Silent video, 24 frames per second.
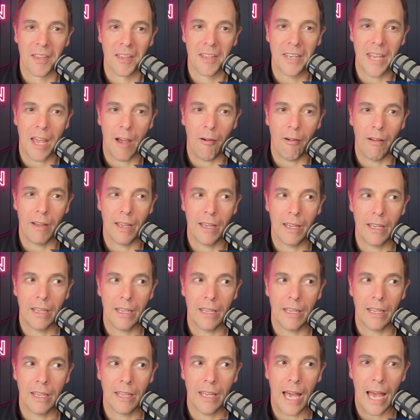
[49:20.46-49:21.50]
Now,
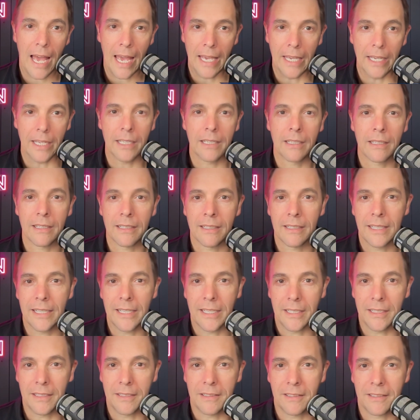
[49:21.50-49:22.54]
A
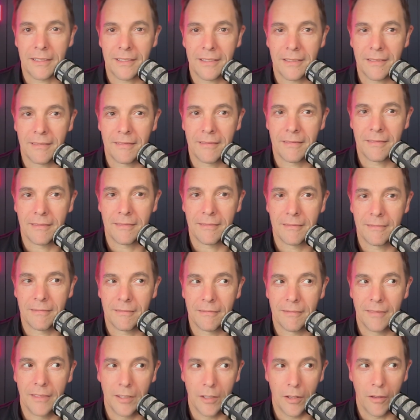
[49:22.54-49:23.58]
is
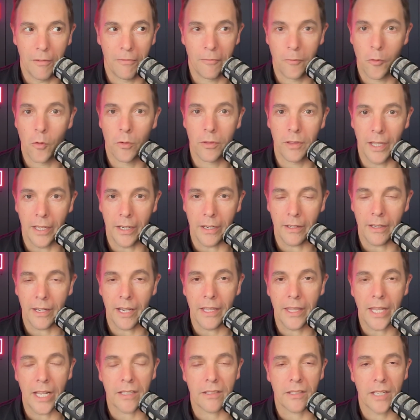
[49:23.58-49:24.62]
the 4th letter,
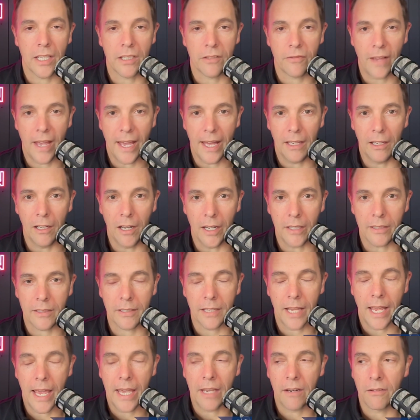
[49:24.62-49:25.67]
and that stands for
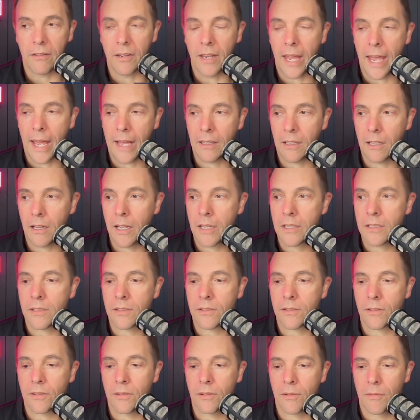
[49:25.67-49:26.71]
allies. And
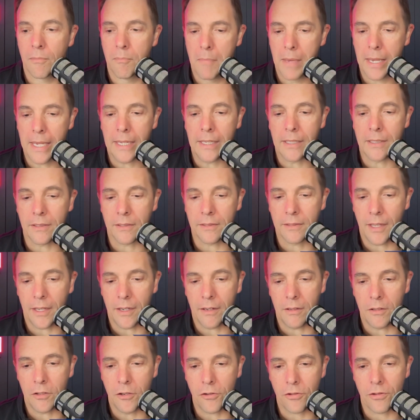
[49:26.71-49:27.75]
allies means
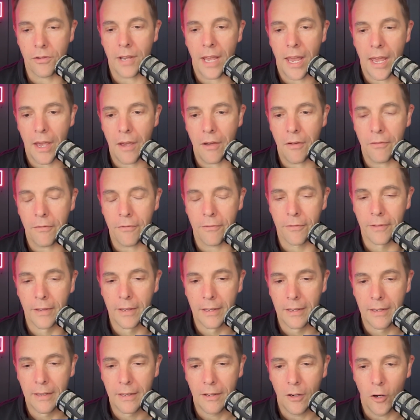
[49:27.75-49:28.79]
that you should
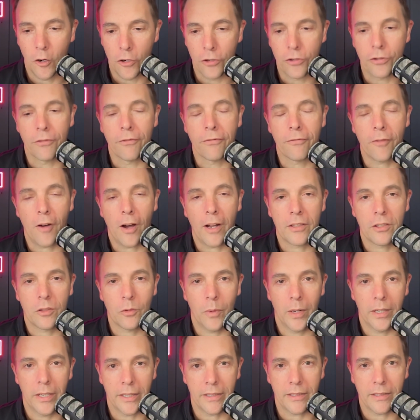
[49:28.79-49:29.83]
fight
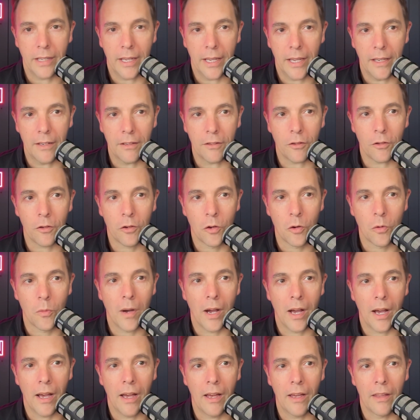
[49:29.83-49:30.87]
to understand who
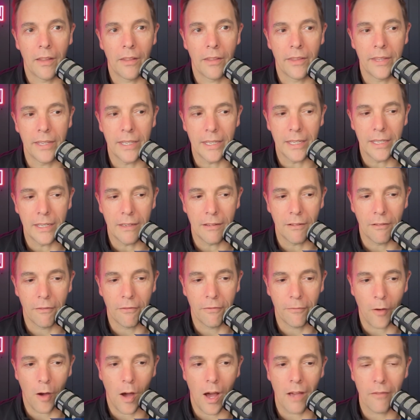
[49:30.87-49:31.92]
are the
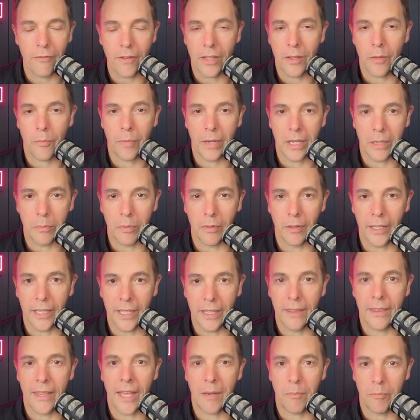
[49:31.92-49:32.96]
5 other people
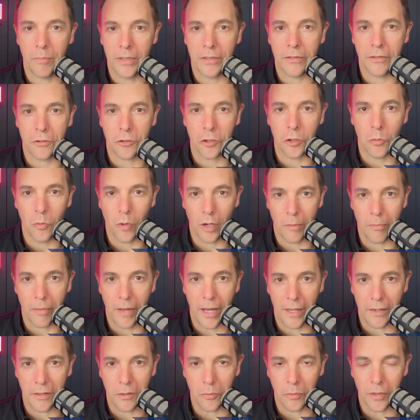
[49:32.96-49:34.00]
in that business you want to
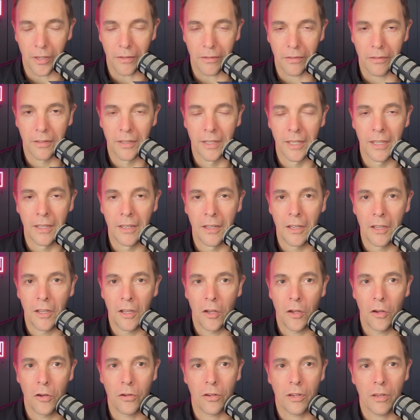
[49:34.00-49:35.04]
partner with,
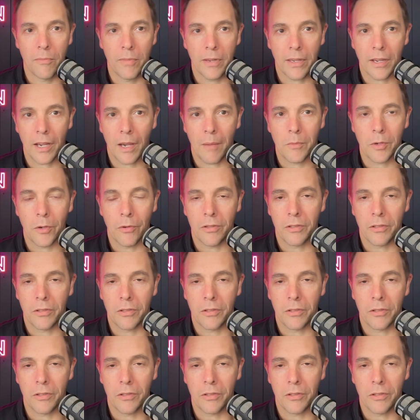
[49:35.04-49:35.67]
who can become your